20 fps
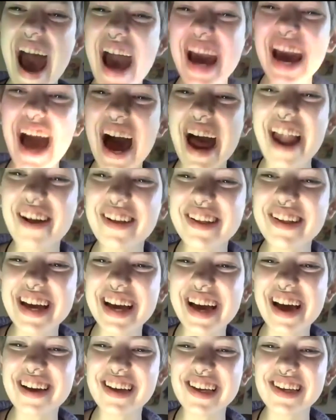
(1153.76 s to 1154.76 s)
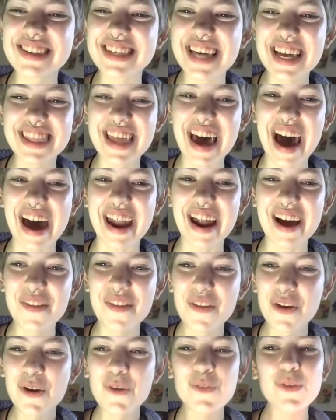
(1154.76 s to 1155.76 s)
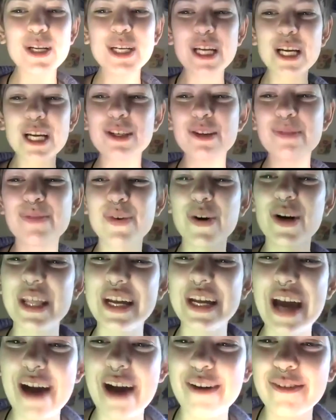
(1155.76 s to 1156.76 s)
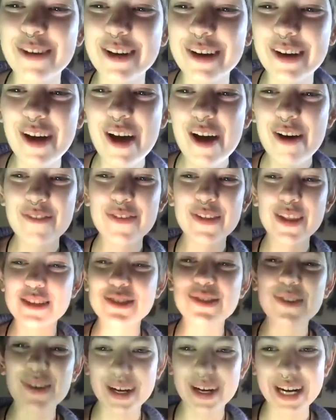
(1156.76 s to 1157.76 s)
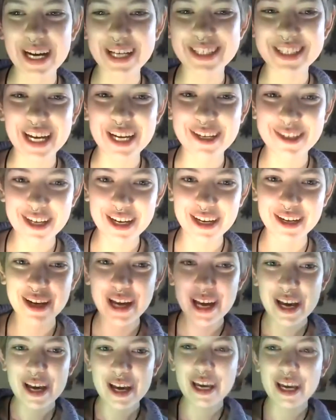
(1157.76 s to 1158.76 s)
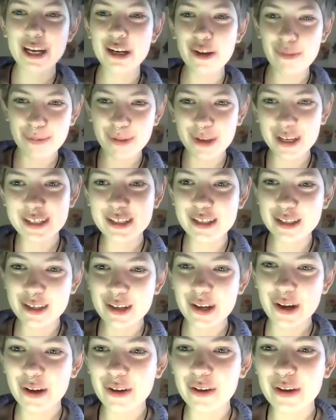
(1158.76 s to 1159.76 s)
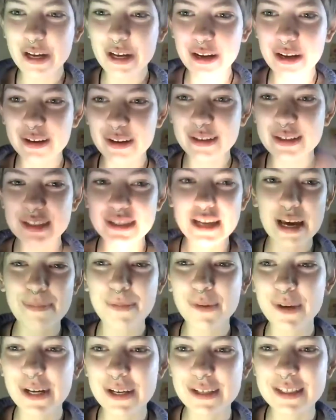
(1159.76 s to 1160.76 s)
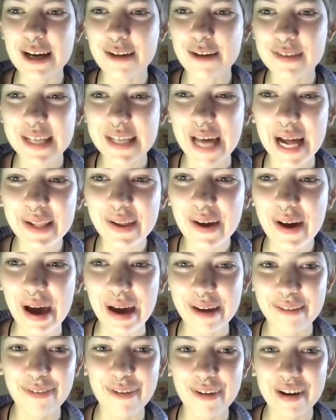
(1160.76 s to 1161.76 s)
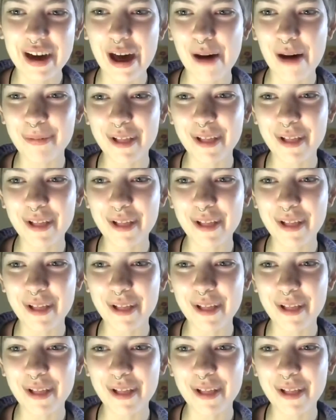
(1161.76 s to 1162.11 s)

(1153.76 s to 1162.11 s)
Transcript: I don't like how you said that. We need you more than ever for this organization. Can you please just go, you know, staple yourself to that log for a couple